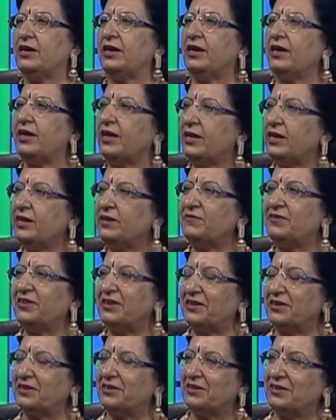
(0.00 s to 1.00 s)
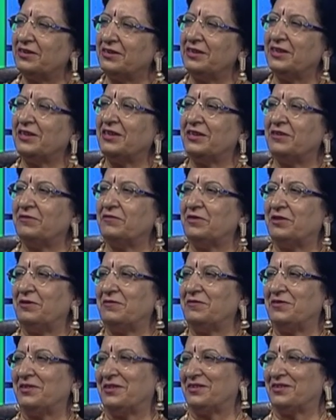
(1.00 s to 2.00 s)
anywhere,
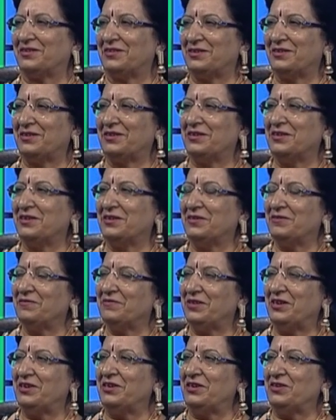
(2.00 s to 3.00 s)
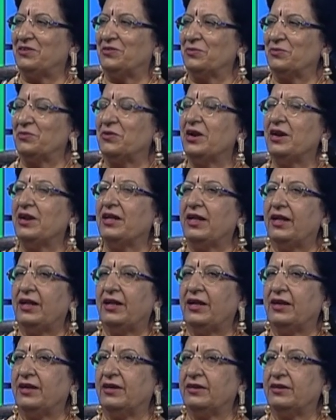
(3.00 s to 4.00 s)
everywhere, we need to.
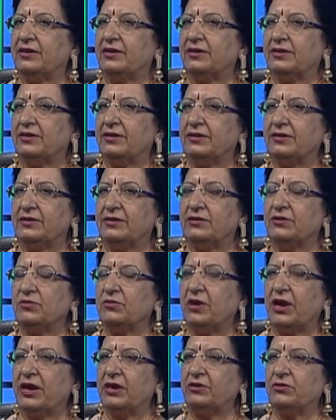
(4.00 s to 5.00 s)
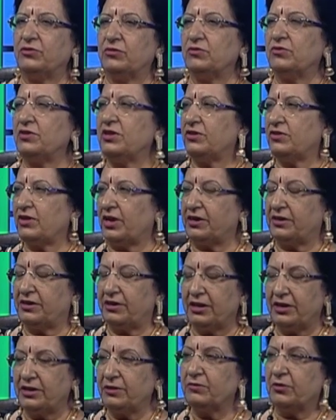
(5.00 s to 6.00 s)
And uh, to add to this, I
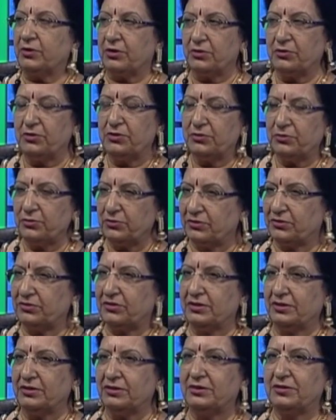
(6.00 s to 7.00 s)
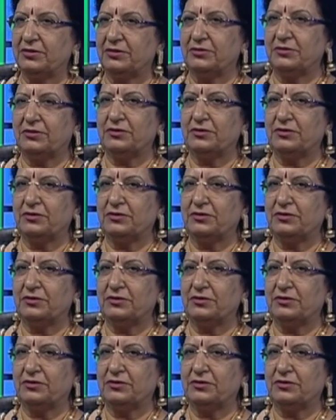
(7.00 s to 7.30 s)
really want to use uh,